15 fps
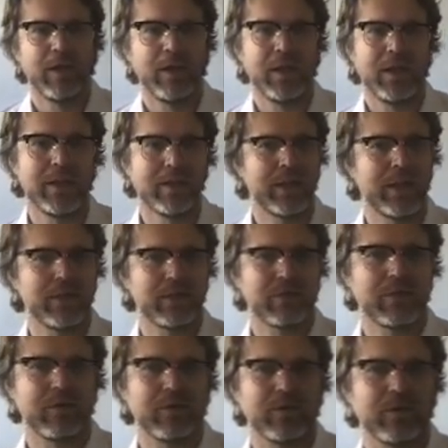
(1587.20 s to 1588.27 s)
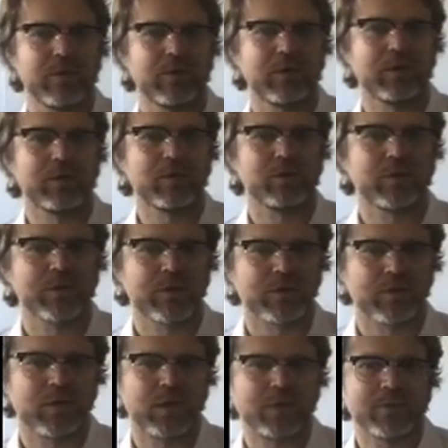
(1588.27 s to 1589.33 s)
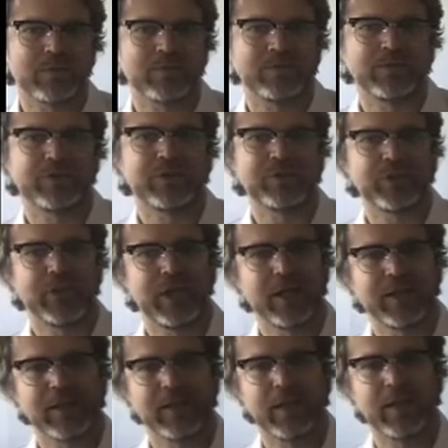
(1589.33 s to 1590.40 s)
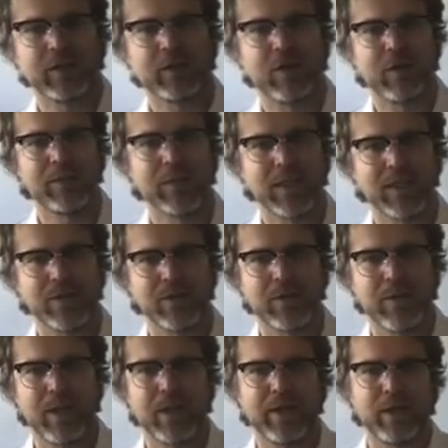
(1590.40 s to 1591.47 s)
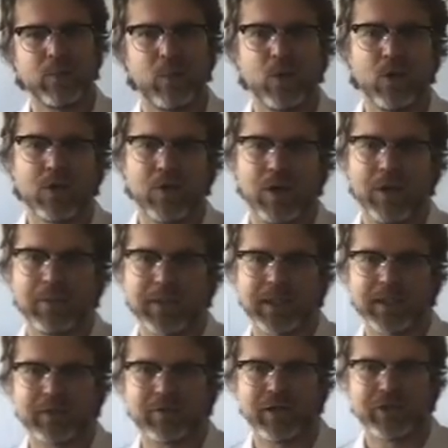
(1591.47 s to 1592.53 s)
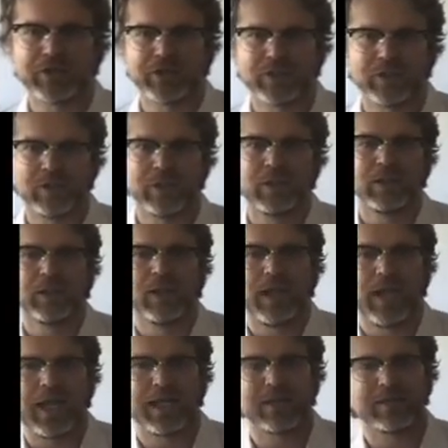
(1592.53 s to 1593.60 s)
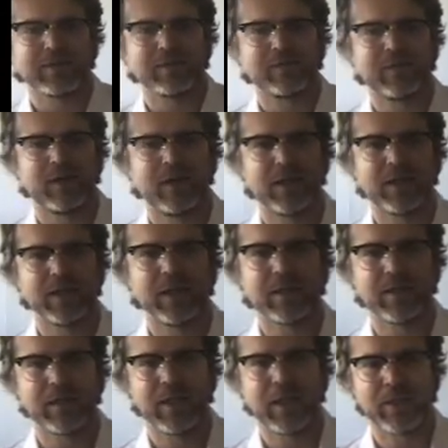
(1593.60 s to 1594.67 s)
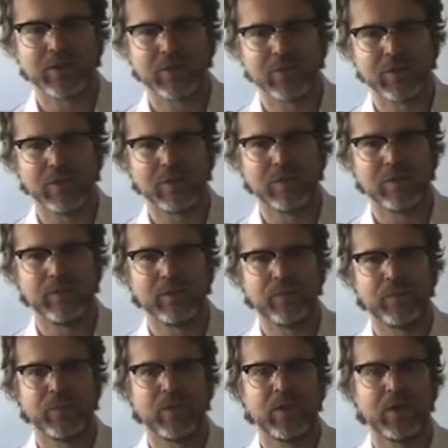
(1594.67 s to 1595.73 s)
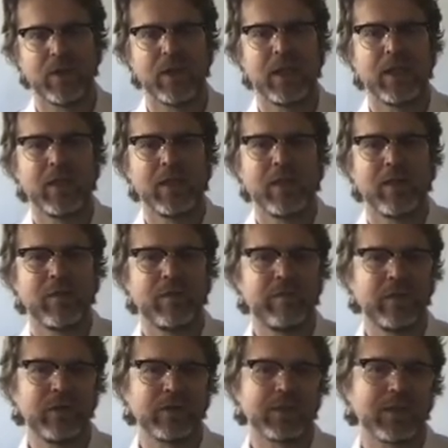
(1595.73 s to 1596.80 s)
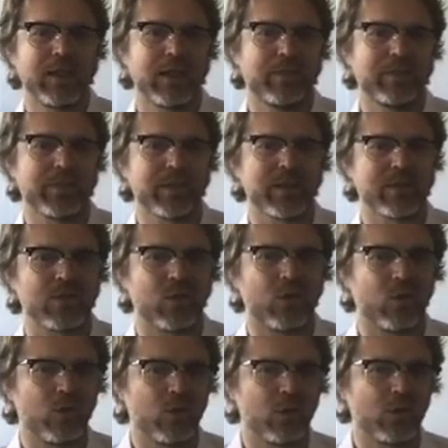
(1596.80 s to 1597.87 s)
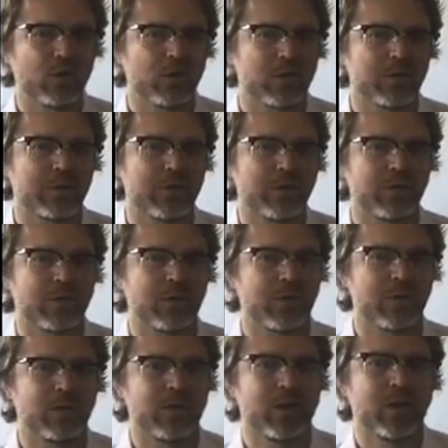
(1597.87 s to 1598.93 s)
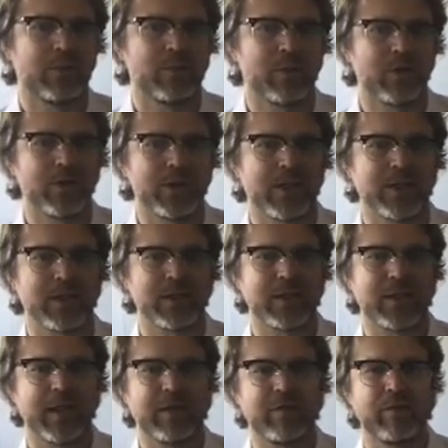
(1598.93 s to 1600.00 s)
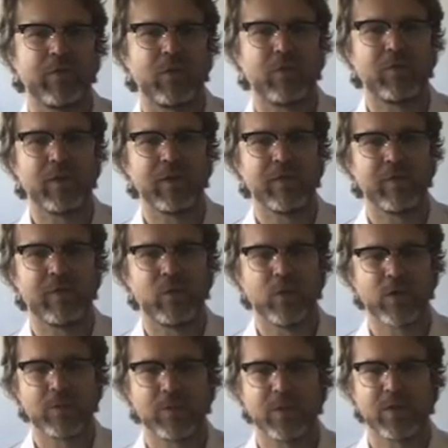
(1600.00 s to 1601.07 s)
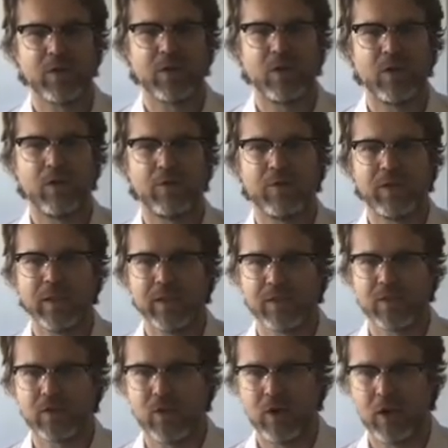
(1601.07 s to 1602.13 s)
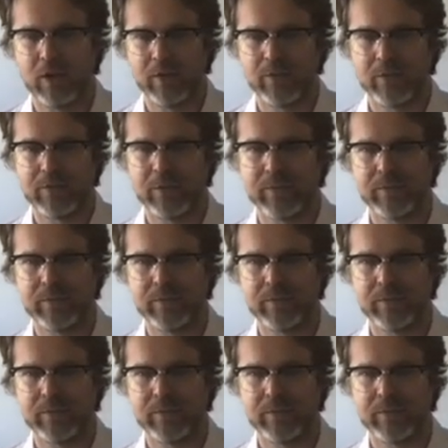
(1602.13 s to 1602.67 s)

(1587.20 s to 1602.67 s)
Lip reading: International criminal law includes the crimes of genocide, crimes against humanity, war crimes, and aggression, as defined in international law. The field encompasses all criminal law processes that involve the enforcement of these crimes.